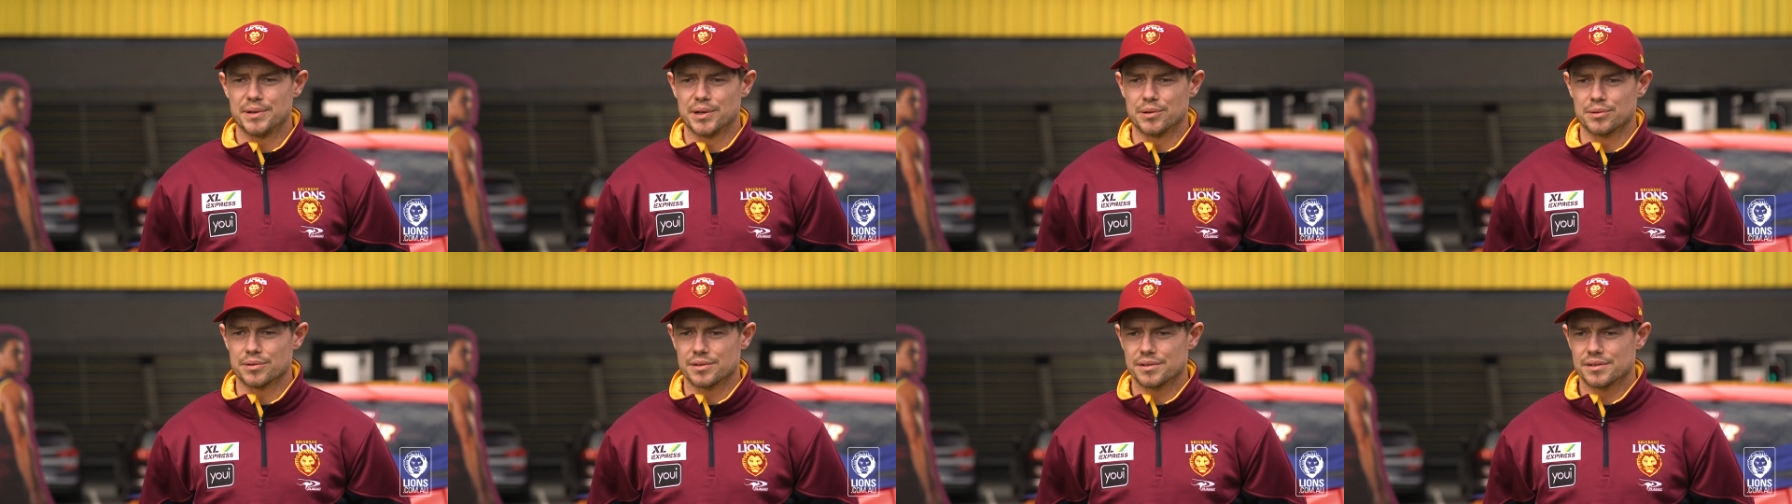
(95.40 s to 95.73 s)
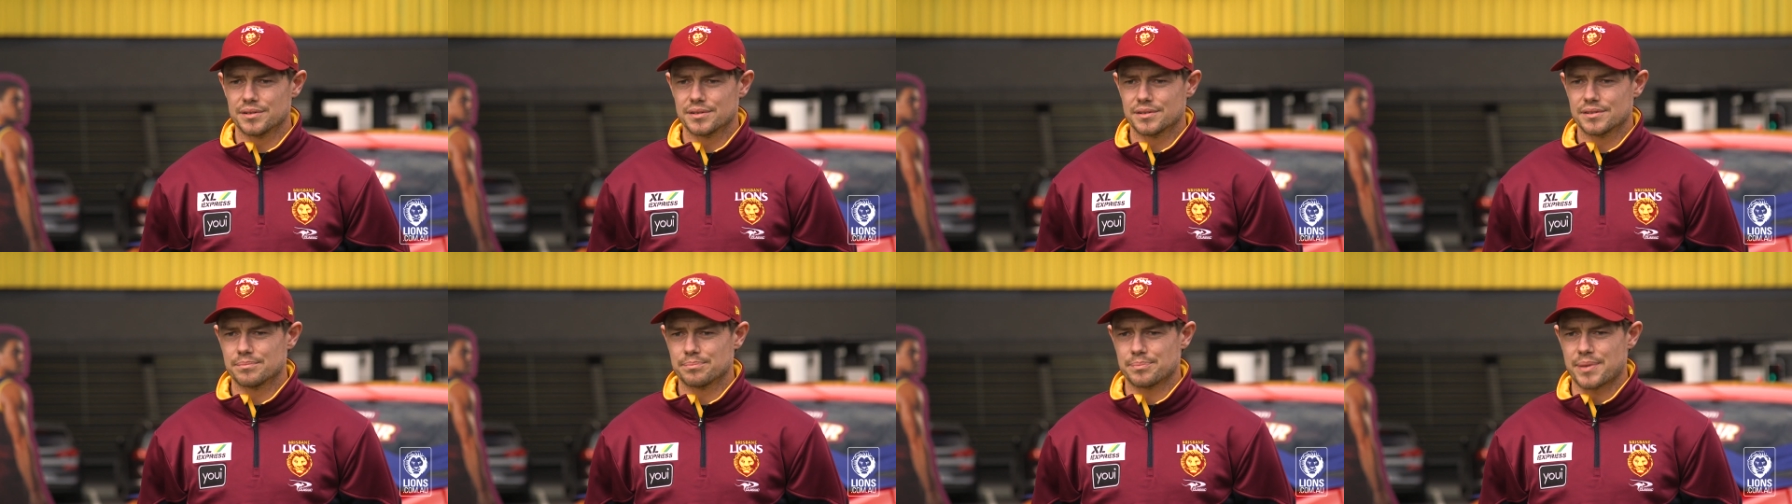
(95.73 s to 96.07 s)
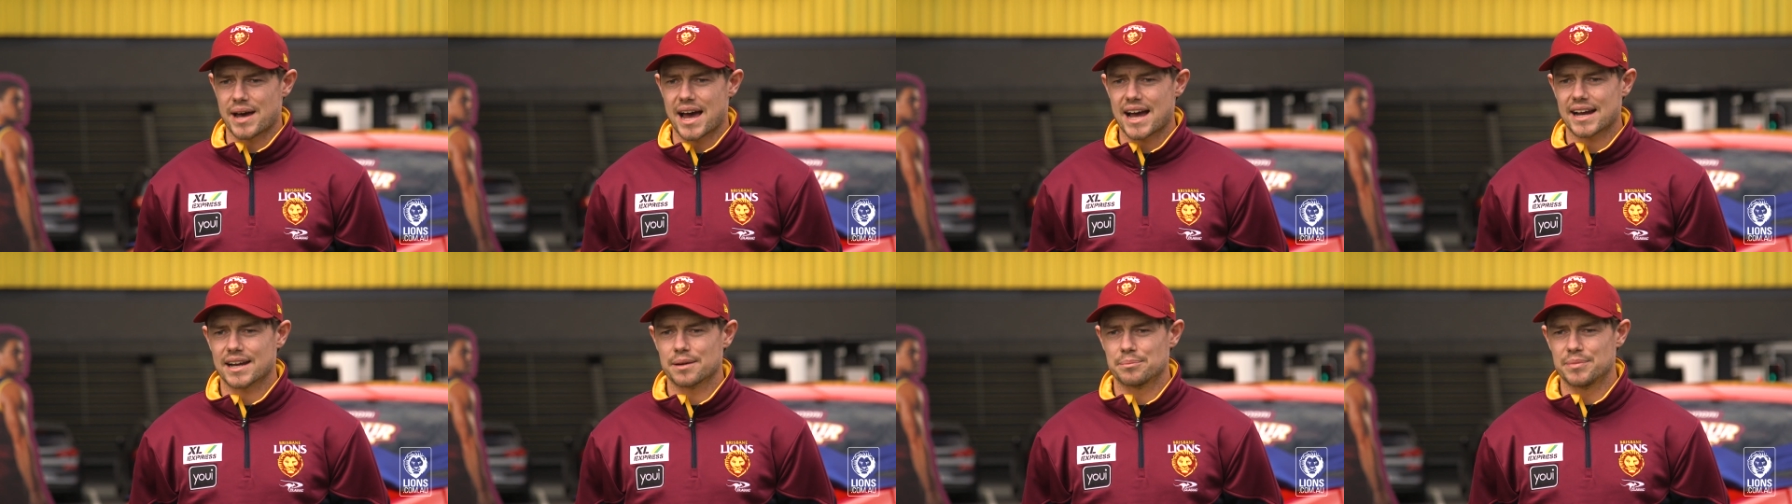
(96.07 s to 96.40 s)
built
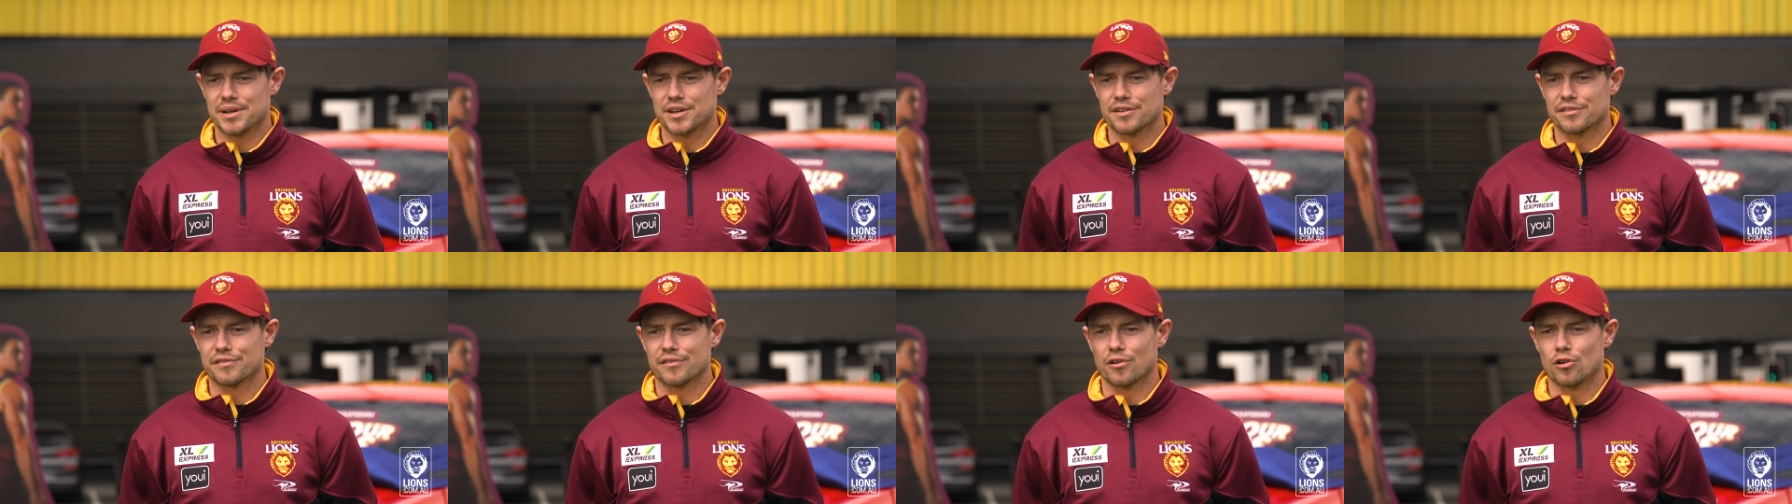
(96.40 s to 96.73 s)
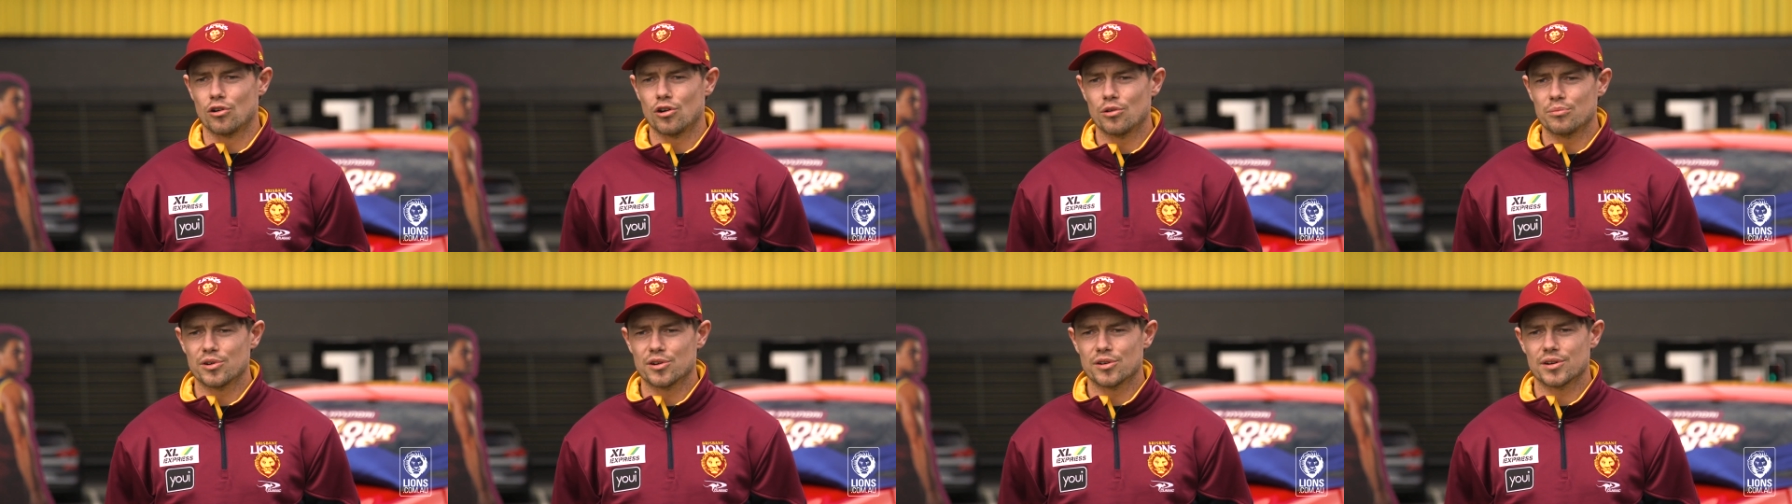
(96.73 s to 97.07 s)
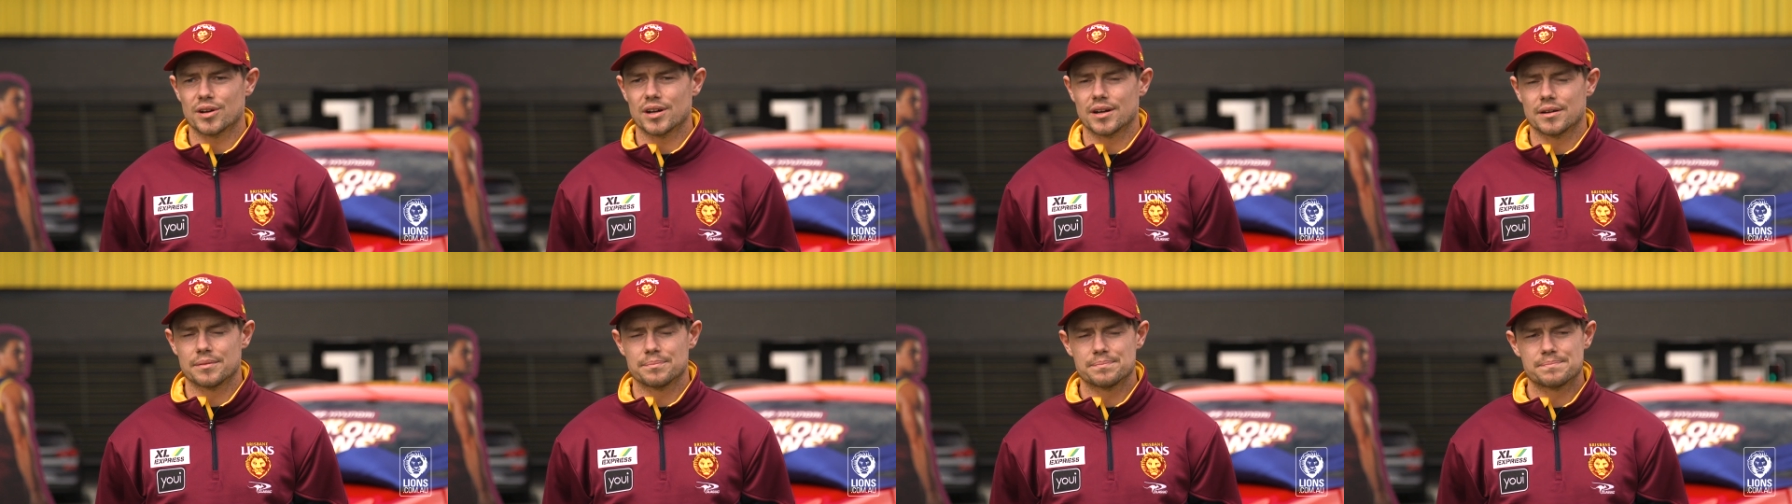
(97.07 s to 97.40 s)
back a bit of form. We
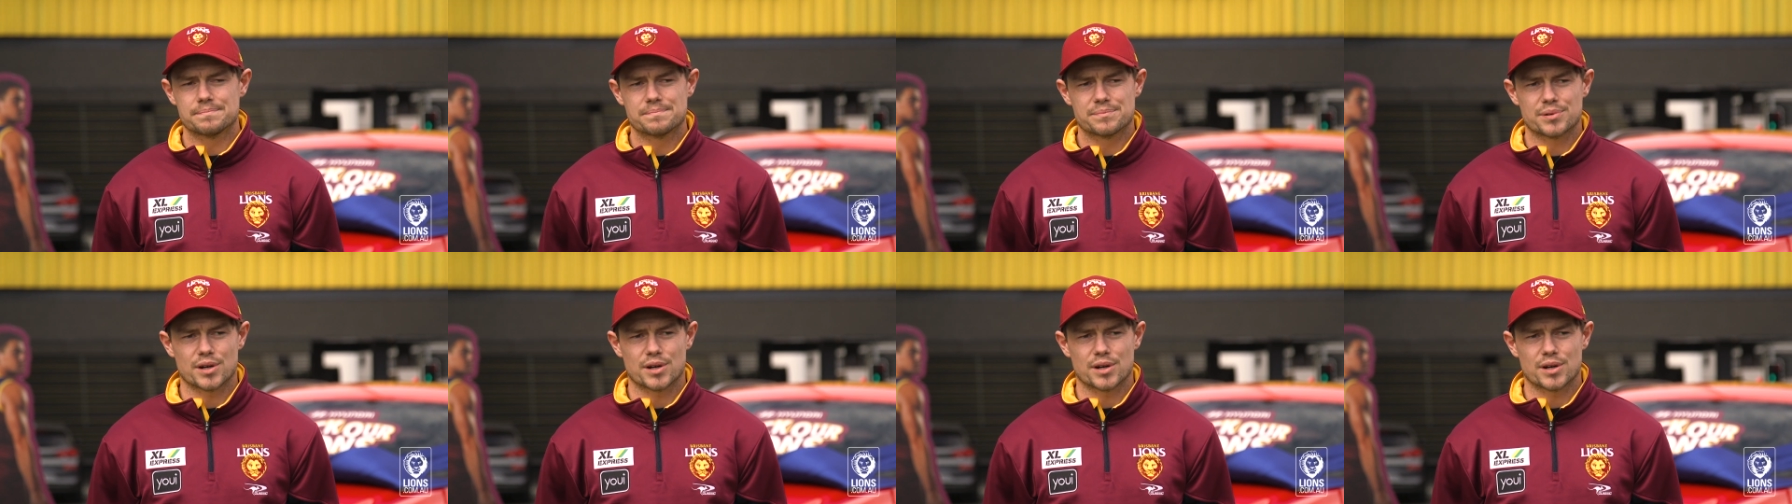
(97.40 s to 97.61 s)
were